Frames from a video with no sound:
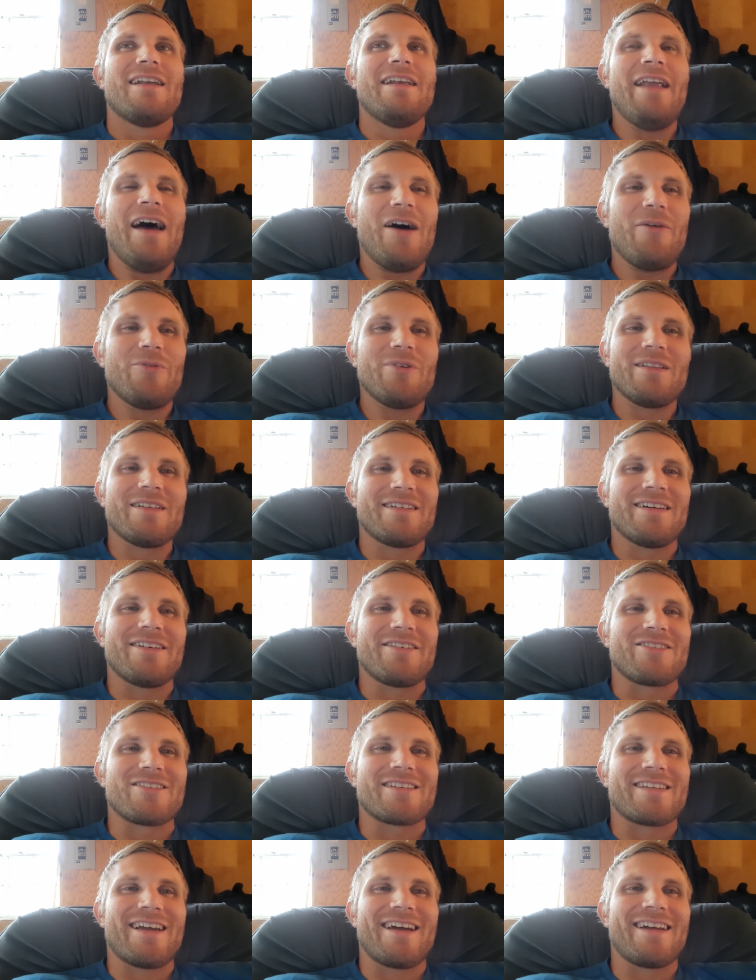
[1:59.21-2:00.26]
not really
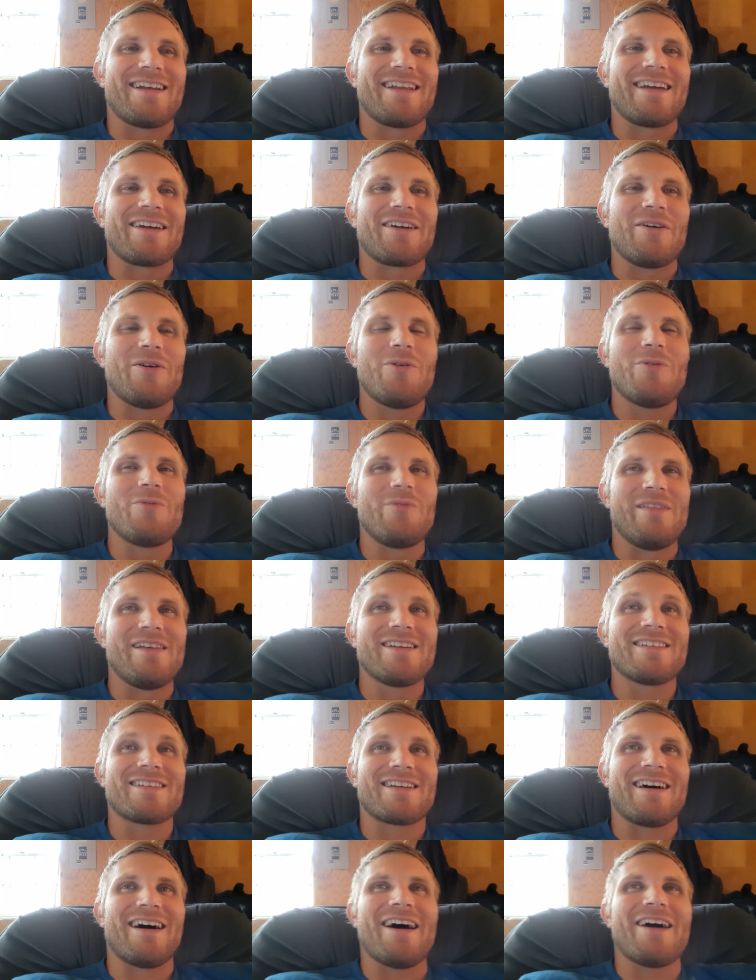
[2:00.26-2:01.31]
understanding who
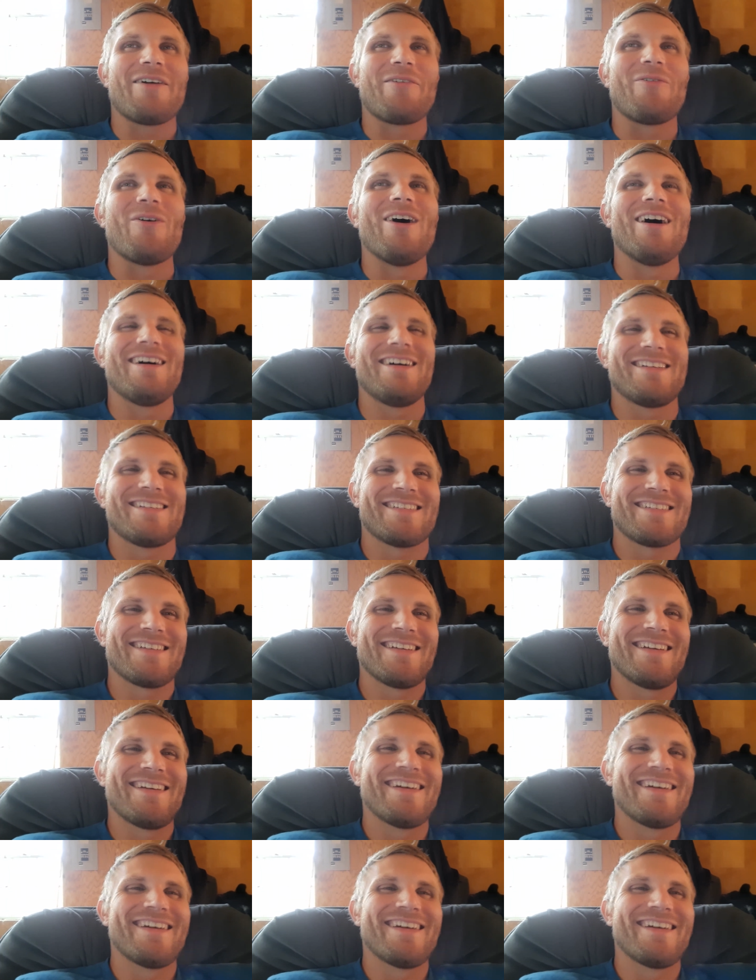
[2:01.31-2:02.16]
this guy was.